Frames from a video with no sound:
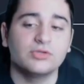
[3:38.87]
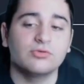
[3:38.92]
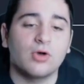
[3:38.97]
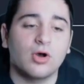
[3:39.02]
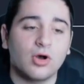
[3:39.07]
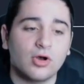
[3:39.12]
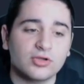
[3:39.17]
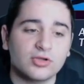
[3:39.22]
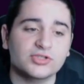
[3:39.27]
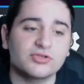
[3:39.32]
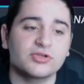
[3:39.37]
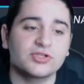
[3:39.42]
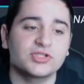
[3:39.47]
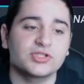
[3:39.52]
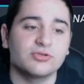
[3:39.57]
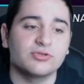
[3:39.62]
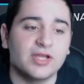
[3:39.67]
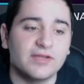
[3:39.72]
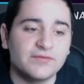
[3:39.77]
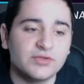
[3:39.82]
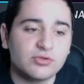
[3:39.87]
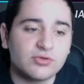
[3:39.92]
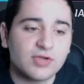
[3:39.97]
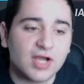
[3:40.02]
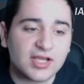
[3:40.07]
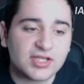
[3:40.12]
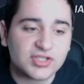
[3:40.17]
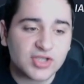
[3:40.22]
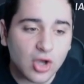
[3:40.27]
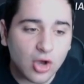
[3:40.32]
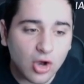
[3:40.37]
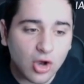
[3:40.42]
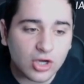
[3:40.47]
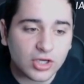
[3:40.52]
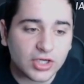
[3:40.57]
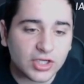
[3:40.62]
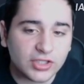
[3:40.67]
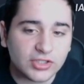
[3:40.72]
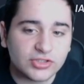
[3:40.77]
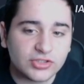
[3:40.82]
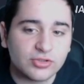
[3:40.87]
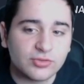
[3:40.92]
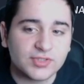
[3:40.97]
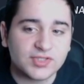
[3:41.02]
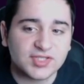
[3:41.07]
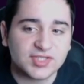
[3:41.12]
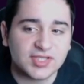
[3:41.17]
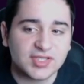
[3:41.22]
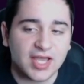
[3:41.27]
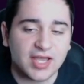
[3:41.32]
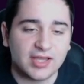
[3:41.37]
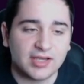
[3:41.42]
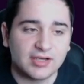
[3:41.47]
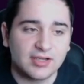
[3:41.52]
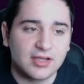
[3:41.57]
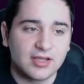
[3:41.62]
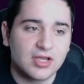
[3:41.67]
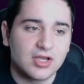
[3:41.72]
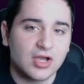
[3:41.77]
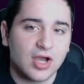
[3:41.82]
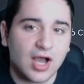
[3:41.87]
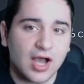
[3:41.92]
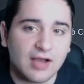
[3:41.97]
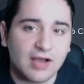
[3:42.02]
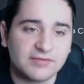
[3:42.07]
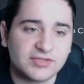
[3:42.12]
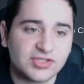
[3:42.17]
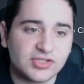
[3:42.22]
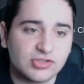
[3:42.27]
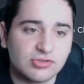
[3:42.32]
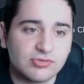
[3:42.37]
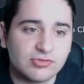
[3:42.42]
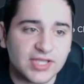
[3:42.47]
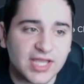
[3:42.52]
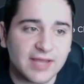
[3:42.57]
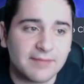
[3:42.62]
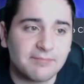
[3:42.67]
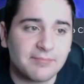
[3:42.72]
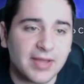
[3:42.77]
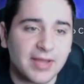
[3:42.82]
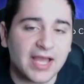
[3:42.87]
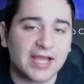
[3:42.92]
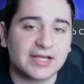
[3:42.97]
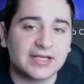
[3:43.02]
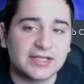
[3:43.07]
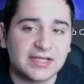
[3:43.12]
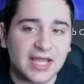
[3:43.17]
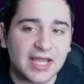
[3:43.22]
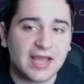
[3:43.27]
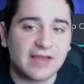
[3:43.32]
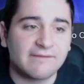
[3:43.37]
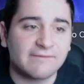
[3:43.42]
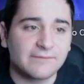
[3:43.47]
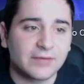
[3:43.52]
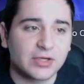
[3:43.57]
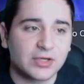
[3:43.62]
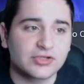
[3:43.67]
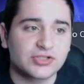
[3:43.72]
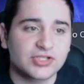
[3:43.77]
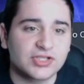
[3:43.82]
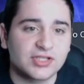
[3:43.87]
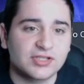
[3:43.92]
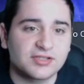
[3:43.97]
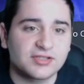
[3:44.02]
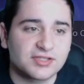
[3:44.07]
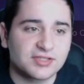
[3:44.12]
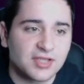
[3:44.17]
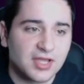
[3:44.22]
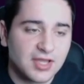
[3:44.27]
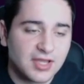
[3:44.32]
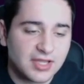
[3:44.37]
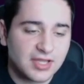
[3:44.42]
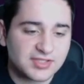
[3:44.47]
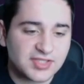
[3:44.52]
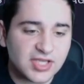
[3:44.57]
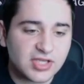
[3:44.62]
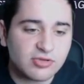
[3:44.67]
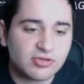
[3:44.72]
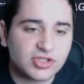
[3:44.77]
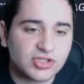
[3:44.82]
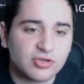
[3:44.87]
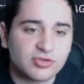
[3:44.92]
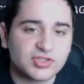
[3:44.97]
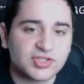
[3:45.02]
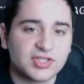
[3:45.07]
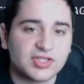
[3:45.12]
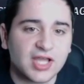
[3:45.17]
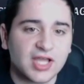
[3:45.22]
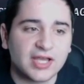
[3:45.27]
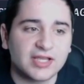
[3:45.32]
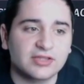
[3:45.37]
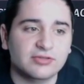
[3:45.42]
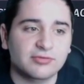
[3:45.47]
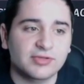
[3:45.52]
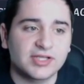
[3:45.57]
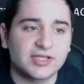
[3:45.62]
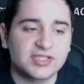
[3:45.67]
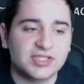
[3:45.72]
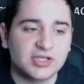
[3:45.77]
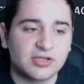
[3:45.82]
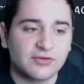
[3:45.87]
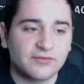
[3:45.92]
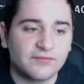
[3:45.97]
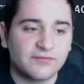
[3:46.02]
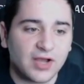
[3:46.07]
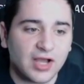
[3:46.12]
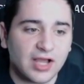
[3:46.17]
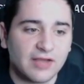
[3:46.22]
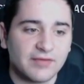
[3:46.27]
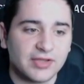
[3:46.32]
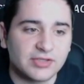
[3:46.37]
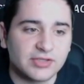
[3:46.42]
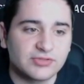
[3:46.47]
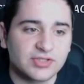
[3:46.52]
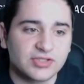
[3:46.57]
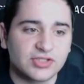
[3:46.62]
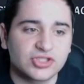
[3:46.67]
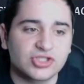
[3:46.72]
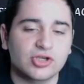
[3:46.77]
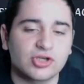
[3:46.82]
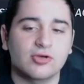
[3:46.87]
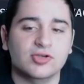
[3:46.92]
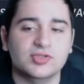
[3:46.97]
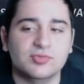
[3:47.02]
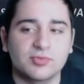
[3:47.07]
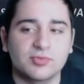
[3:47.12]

you also could do, if you guys are going to do a set, obviously you get back nat versions. Say you chose the 93 at tier 5 and you did the Charles